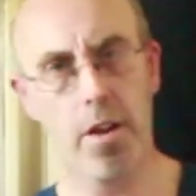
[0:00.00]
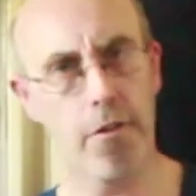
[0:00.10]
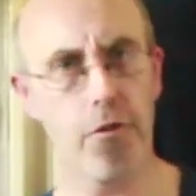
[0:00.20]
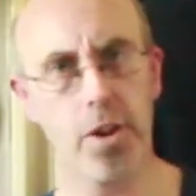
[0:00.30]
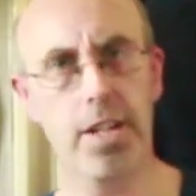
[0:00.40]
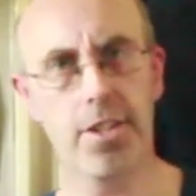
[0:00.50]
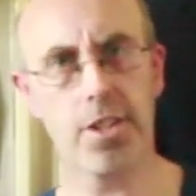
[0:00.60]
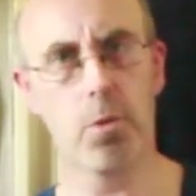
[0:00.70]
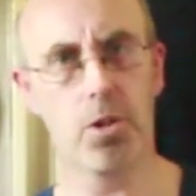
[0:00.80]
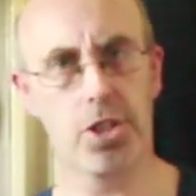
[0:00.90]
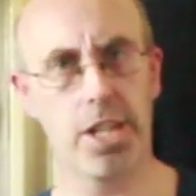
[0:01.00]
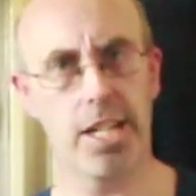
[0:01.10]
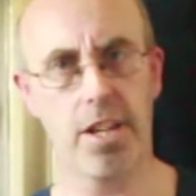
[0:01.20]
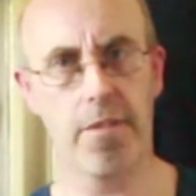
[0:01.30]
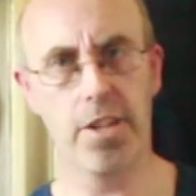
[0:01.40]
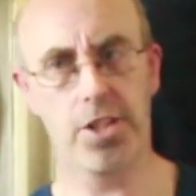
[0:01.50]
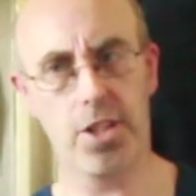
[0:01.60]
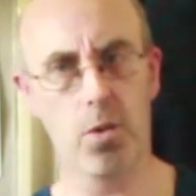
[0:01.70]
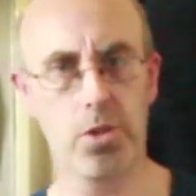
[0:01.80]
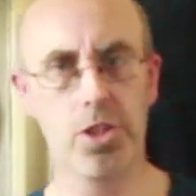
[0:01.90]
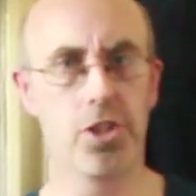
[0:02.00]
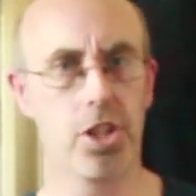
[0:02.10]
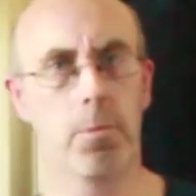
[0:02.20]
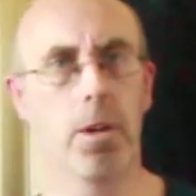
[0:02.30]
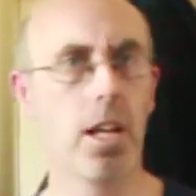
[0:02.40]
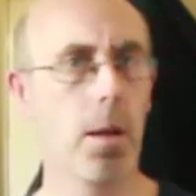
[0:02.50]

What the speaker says: Free to watch Jack Southeast on YouTube,